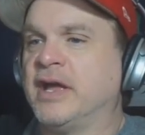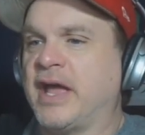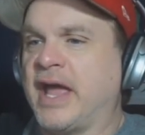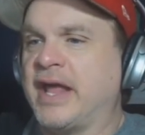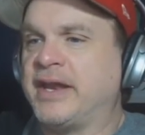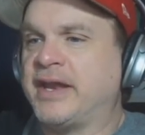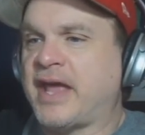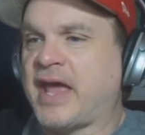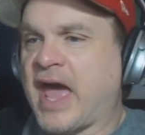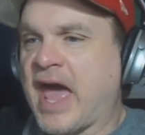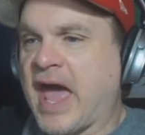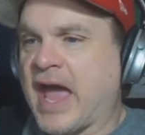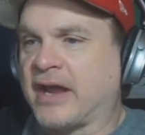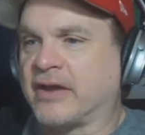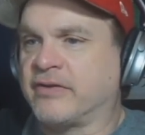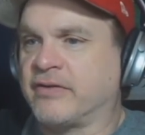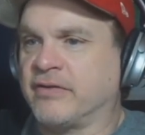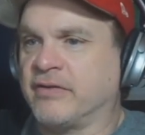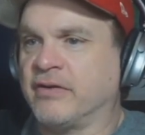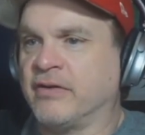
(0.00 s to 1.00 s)
and
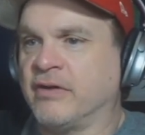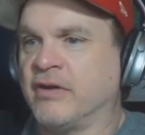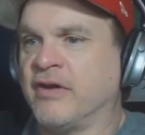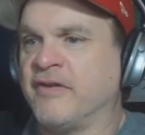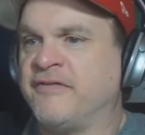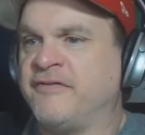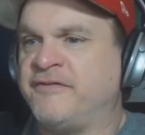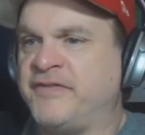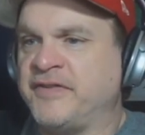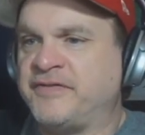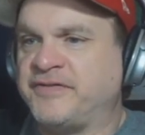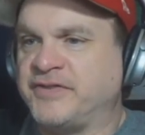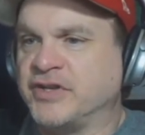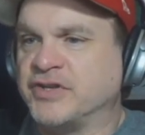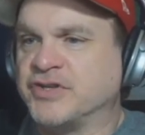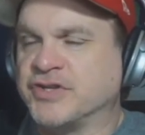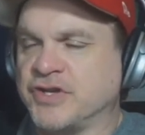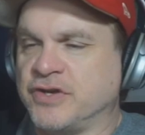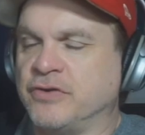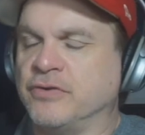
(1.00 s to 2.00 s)
act
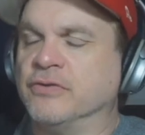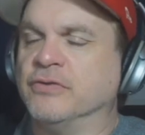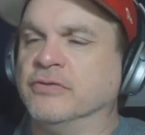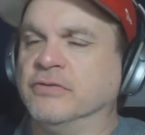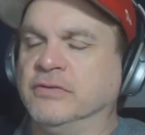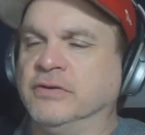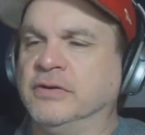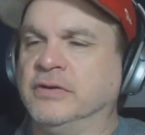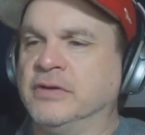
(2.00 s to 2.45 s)
52,